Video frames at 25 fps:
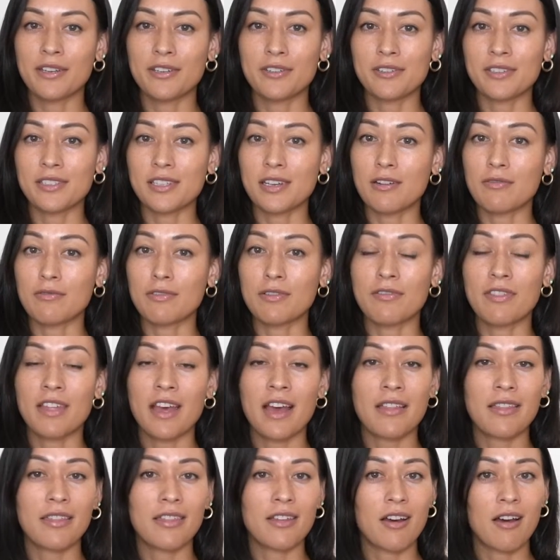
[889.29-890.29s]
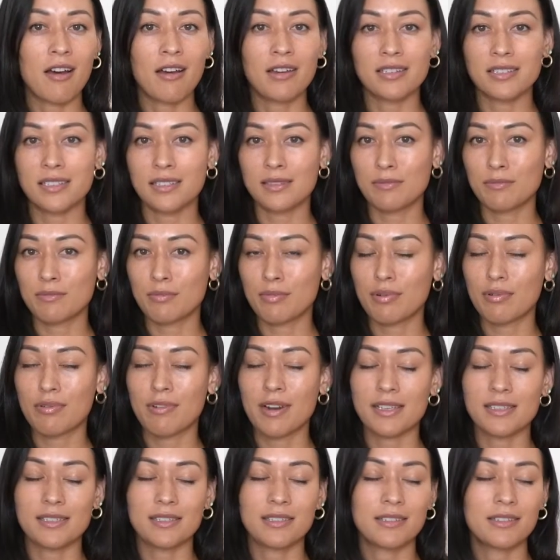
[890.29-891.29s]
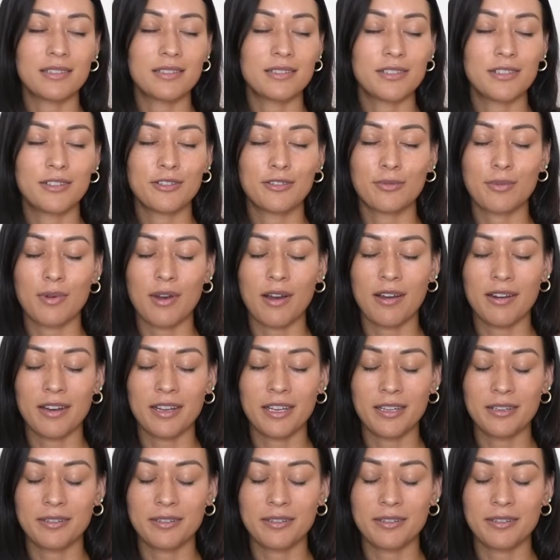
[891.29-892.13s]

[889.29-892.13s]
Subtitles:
yourself of that thought. Press it into your body.